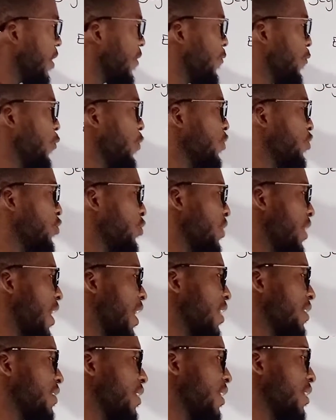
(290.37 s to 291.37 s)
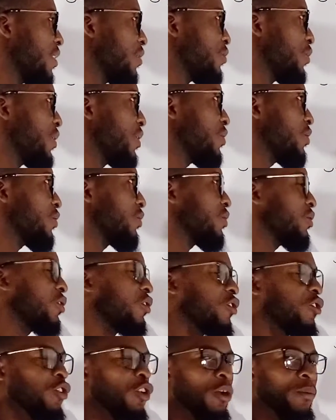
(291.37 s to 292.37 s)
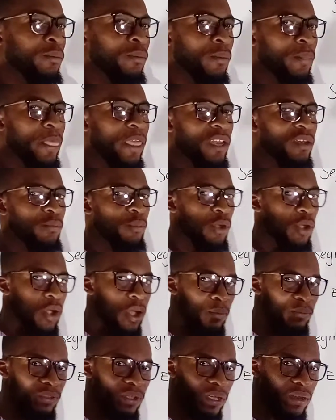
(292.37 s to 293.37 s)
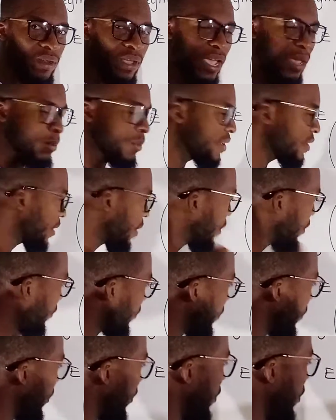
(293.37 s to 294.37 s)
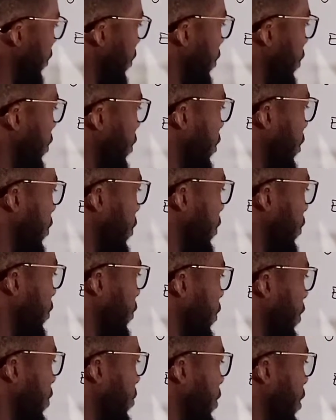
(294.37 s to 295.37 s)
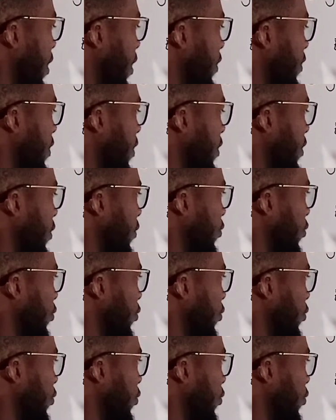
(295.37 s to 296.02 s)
If we should extend the radius to the top, it becomes a diameter. So let me extend